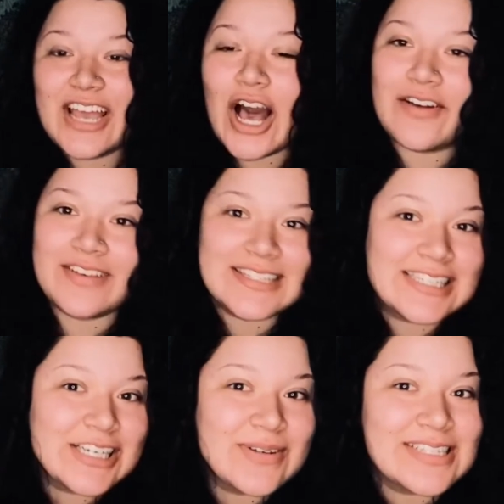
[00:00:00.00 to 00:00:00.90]
Obviously
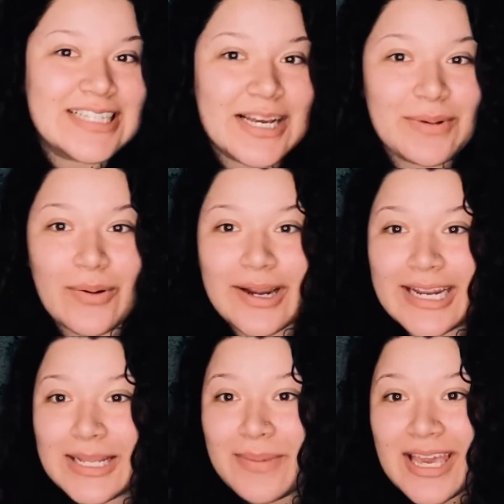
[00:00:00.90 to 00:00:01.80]
you can see I'm not wearing
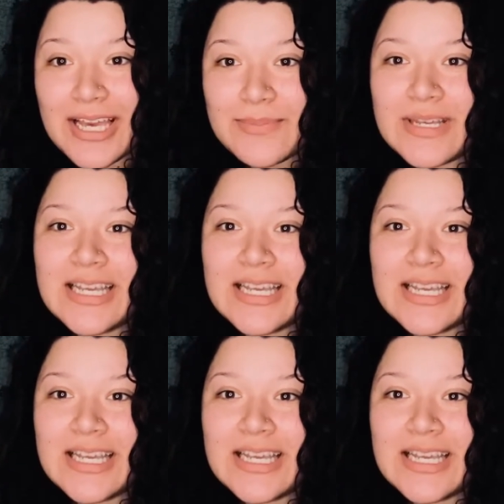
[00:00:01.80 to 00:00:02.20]
any makeup.